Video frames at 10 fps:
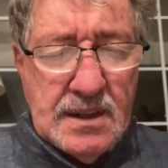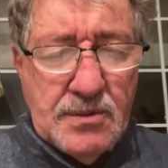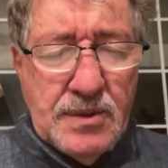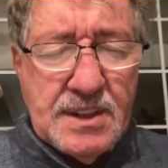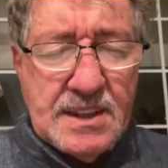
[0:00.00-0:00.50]

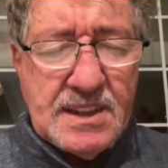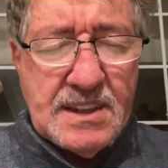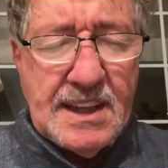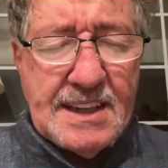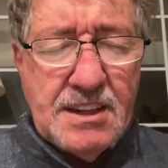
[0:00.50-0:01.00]
We
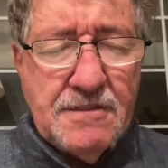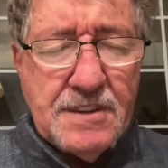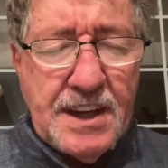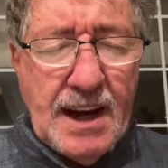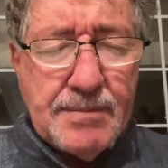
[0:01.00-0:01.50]
just thank you
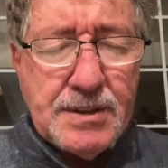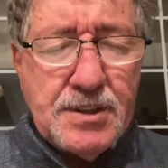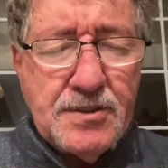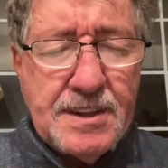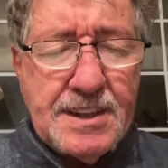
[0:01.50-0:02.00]
for the
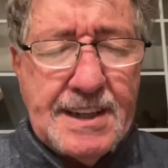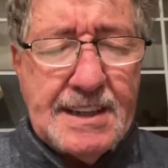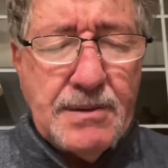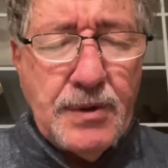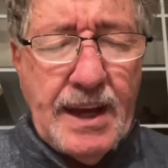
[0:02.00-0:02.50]
opportunity
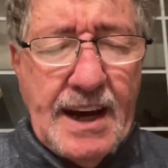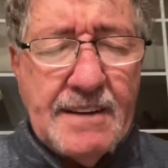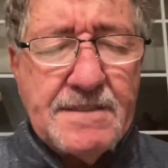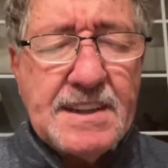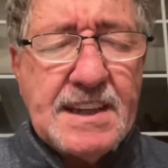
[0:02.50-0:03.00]
that we
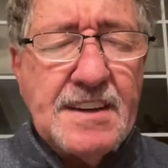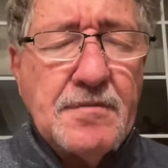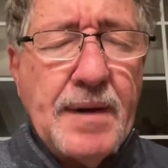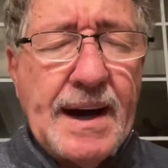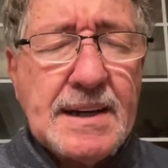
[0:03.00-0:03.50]
have to
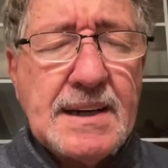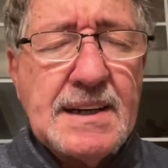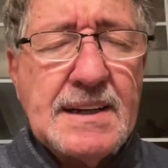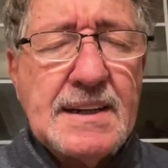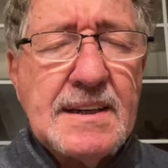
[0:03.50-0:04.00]
give back.
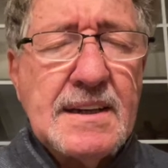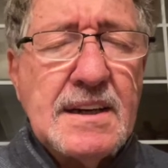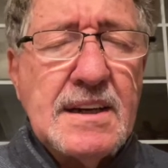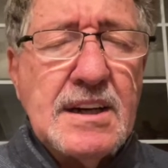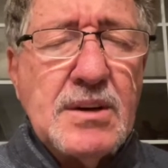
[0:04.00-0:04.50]

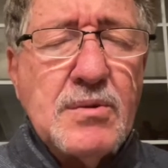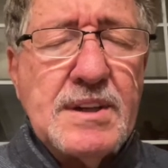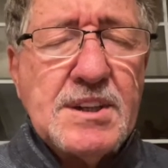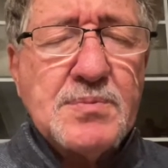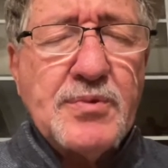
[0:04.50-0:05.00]
We
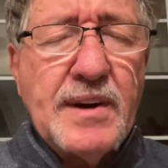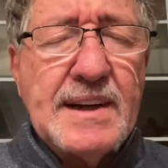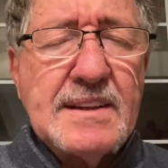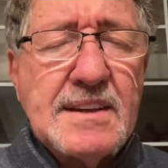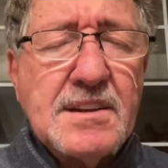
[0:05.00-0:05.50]
just
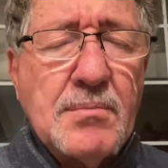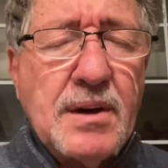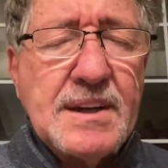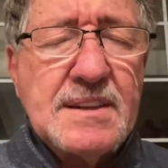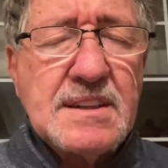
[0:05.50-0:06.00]
pray that the
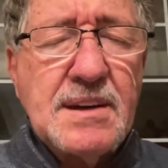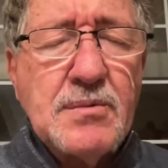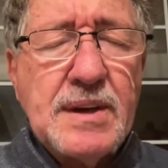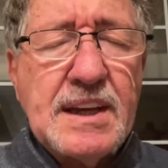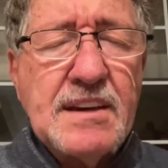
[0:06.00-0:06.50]
monies that
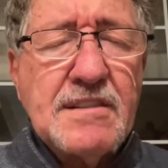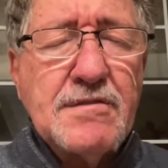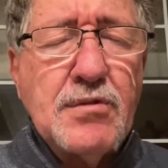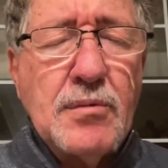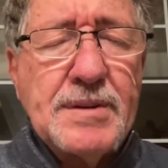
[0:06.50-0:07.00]
we
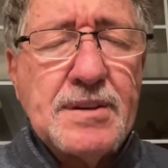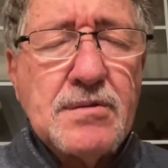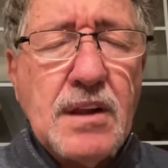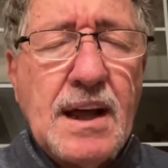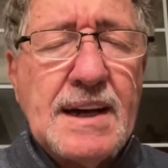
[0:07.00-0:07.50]
give will be
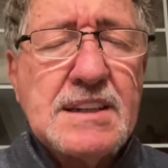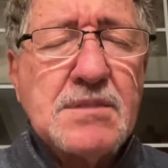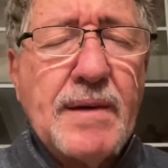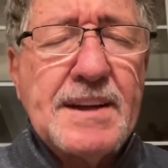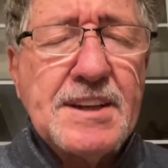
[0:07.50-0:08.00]

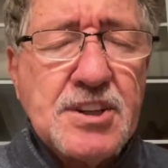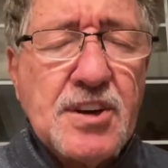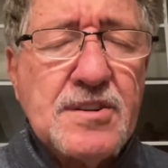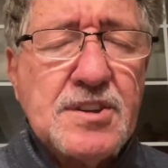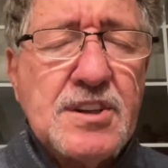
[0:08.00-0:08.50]
utilized by the
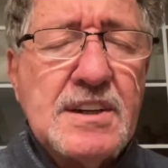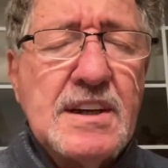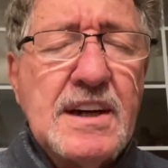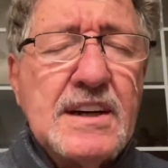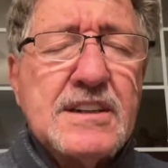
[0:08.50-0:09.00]
church
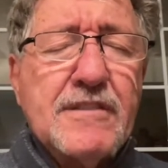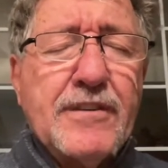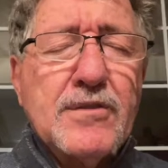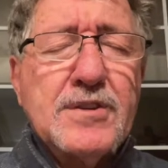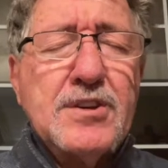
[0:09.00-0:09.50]
to
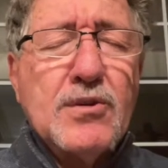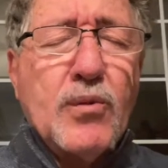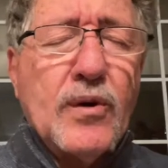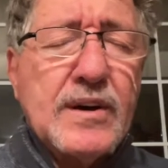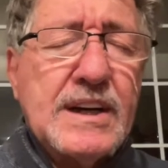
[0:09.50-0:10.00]
further your
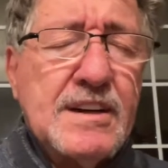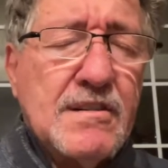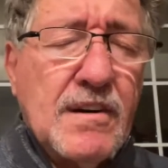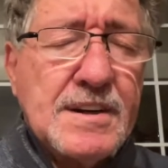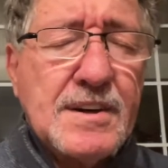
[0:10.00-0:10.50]
work
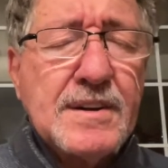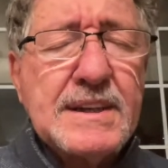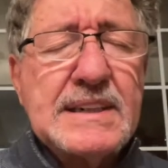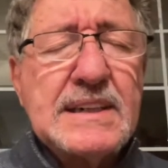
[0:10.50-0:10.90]
here on earth.